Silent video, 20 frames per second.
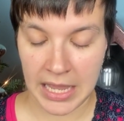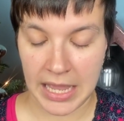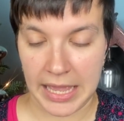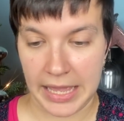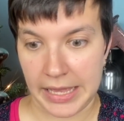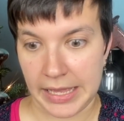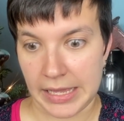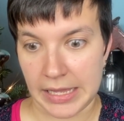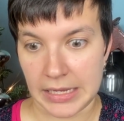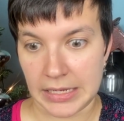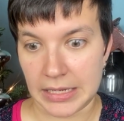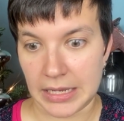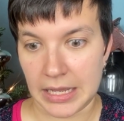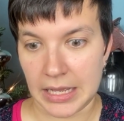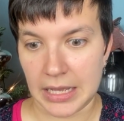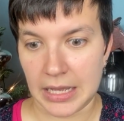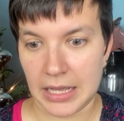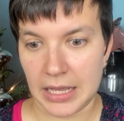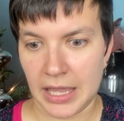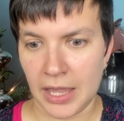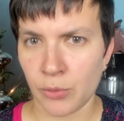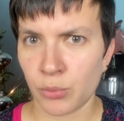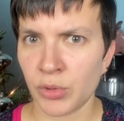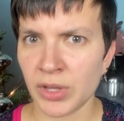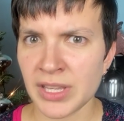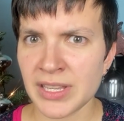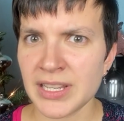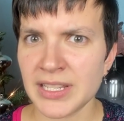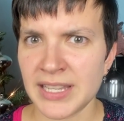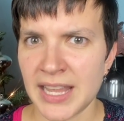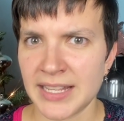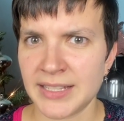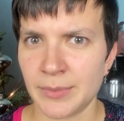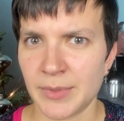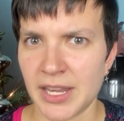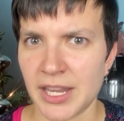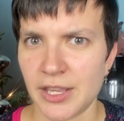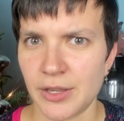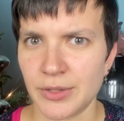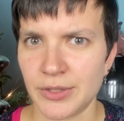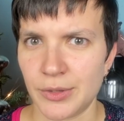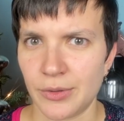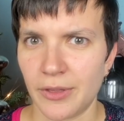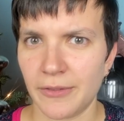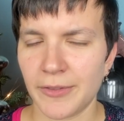And it really did take some getting used to.